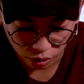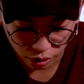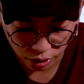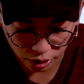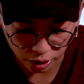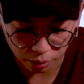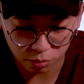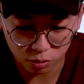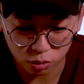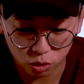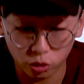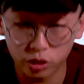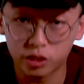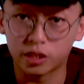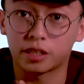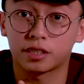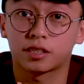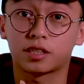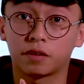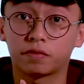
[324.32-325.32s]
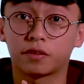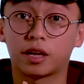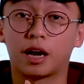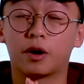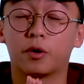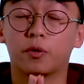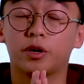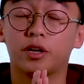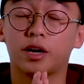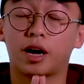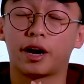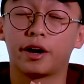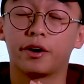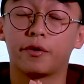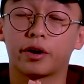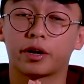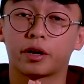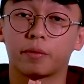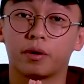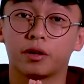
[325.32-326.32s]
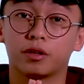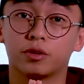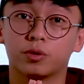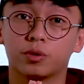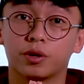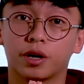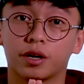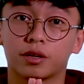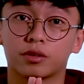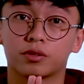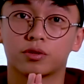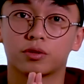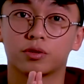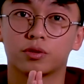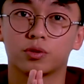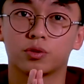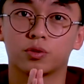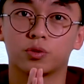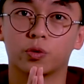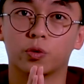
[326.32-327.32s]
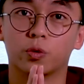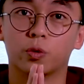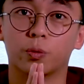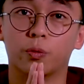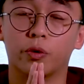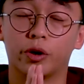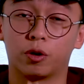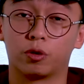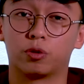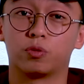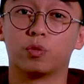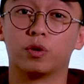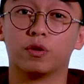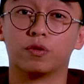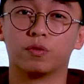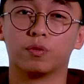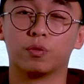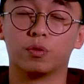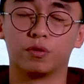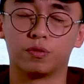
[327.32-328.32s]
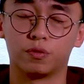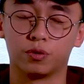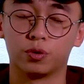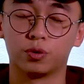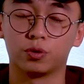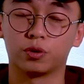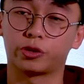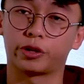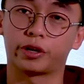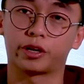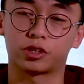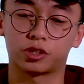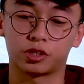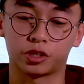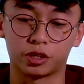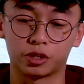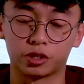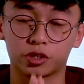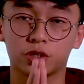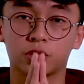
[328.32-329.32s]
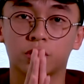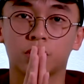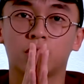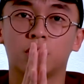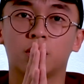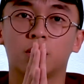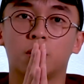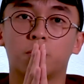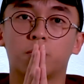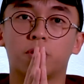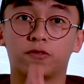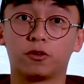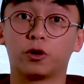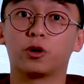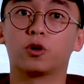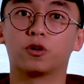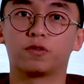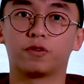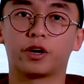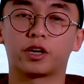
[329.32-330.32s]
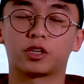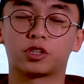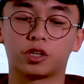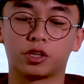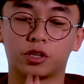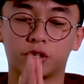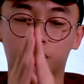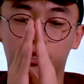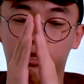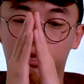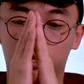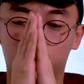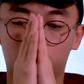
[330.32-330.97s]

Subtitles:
Yep, so these are the stuff that I really highly recommend you guys to bring it with you on your exchange before you go for exchange.